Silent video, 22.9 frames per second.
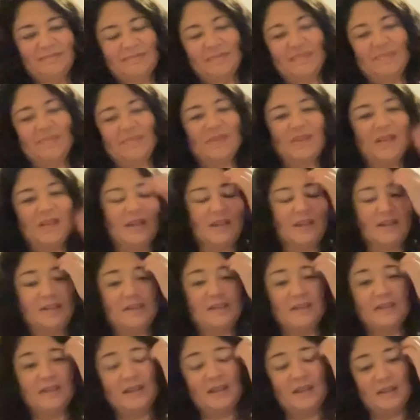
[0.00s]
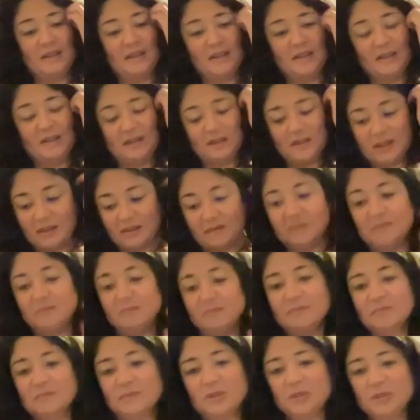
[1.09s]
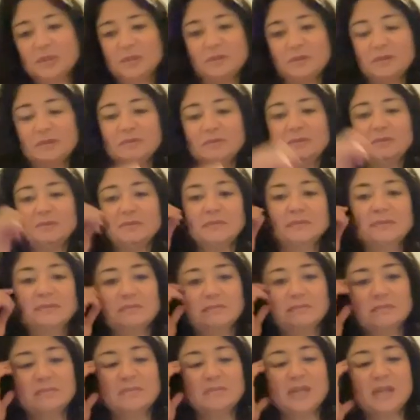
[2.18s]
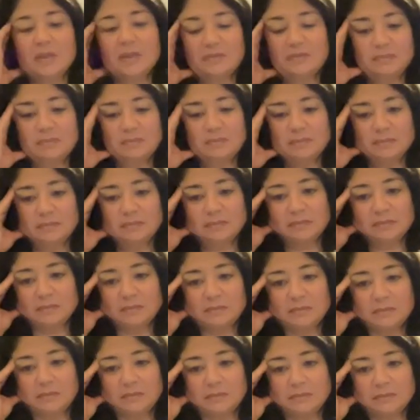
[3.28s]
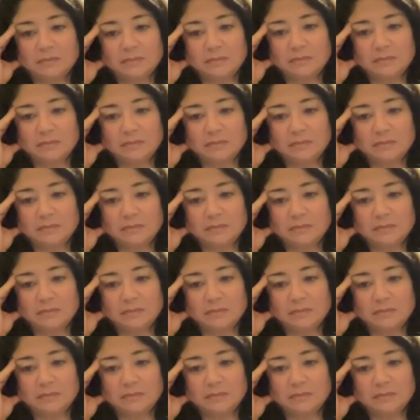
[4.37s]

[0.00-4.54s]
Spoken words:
The person shown says nothing.